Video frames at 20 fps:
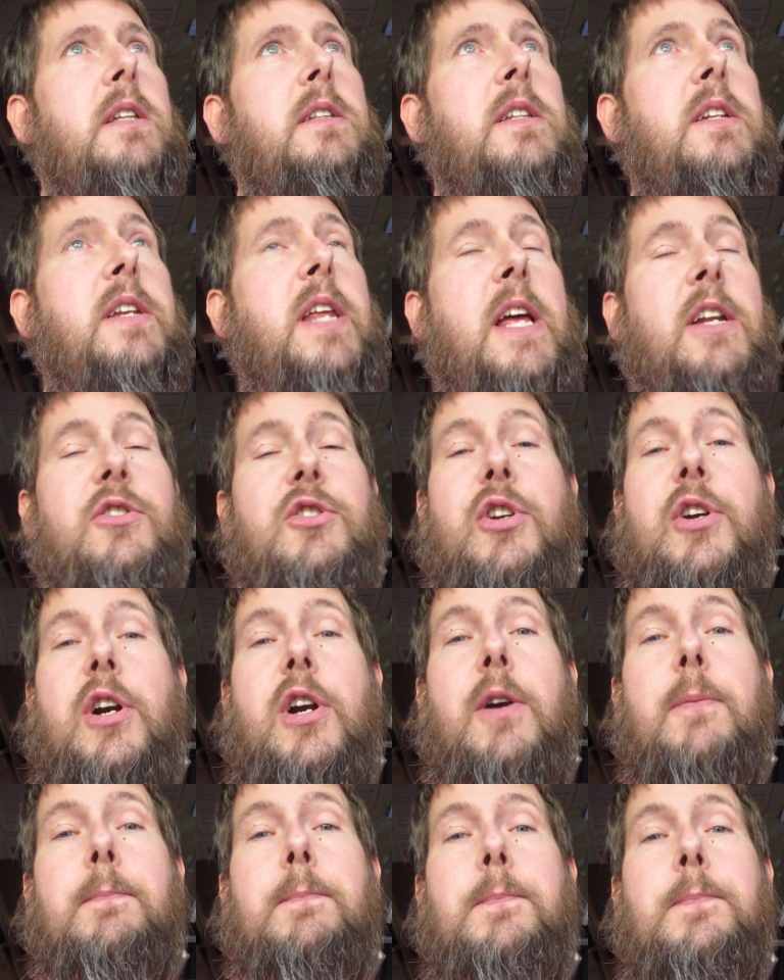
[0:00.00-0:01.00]
the
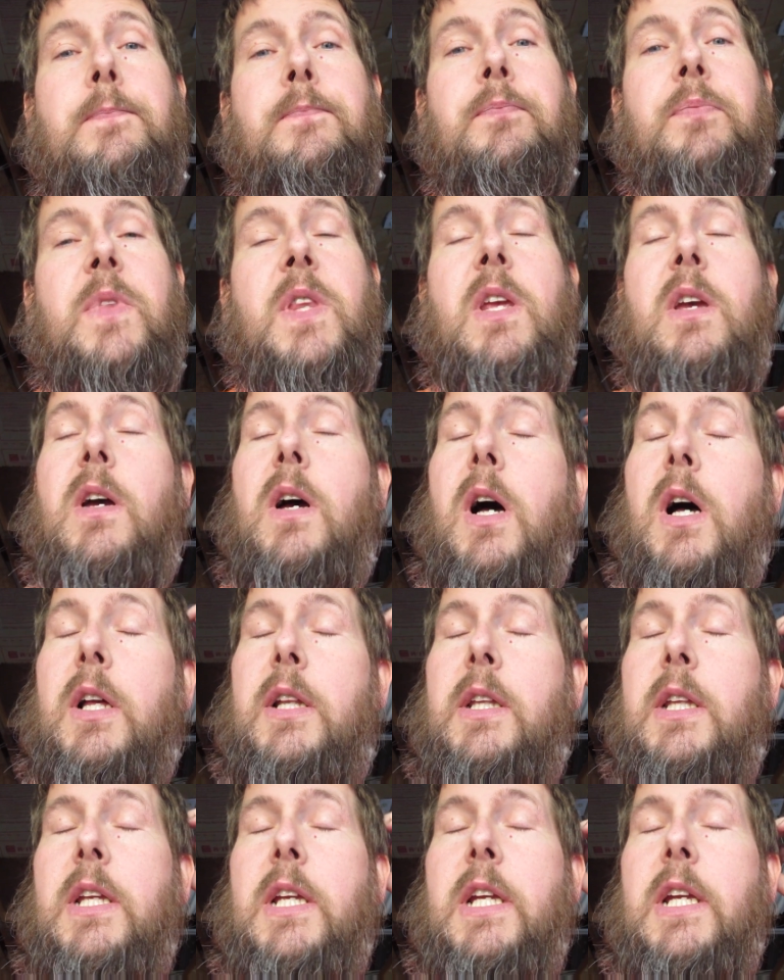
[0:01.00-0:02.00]
tensioner
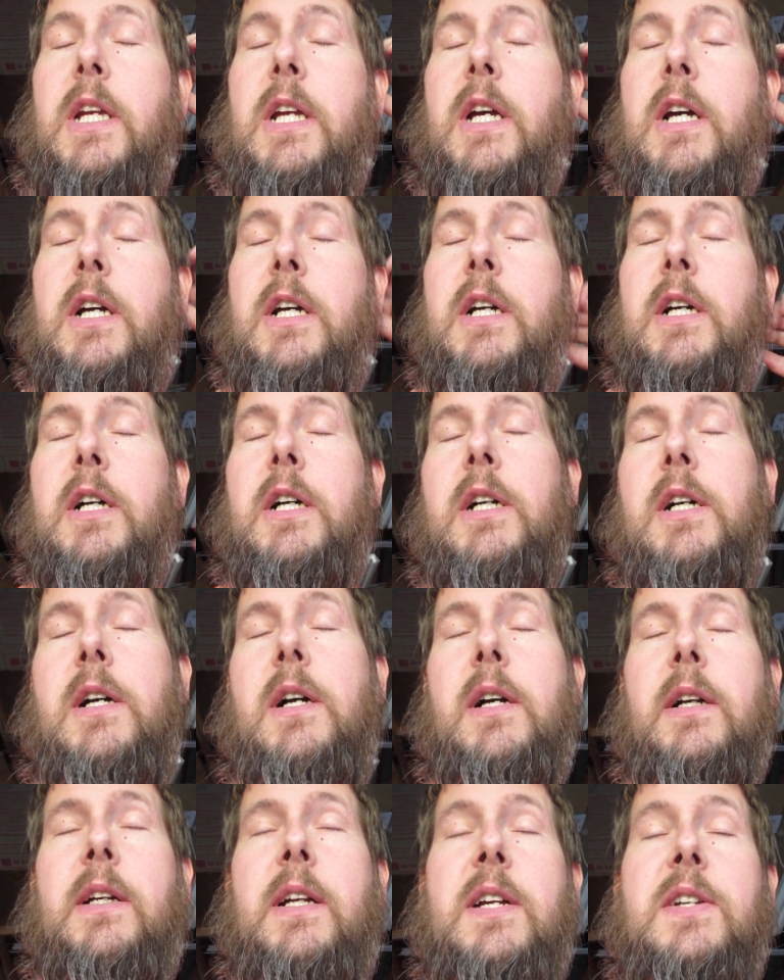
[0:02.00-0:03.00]
on the
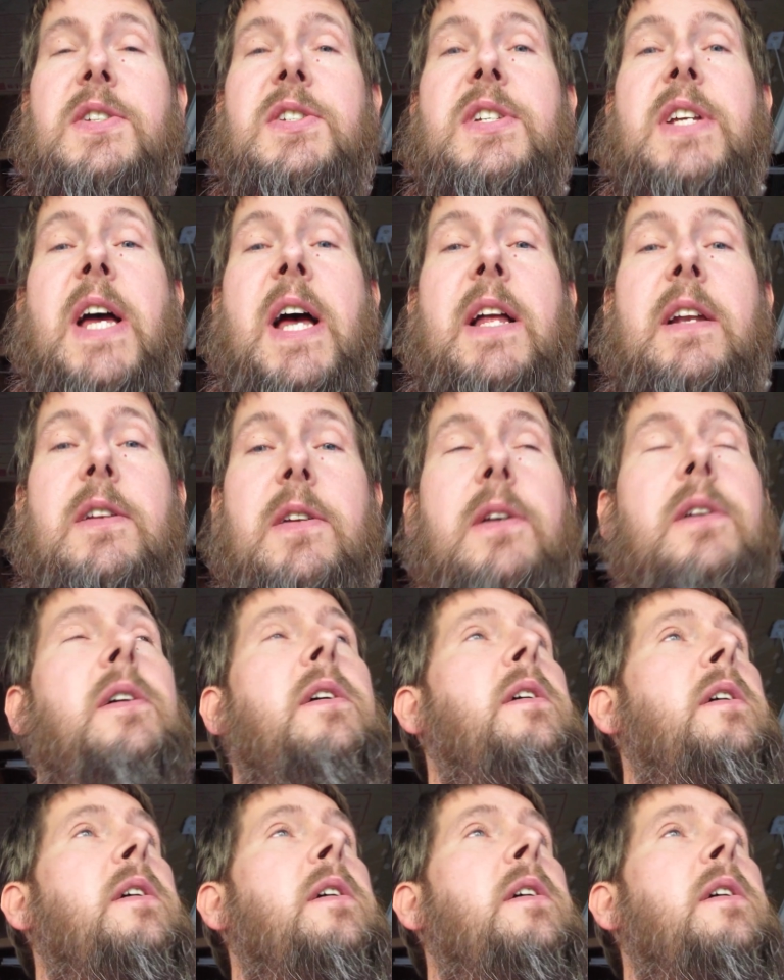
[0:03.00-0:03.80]
uh, cassette.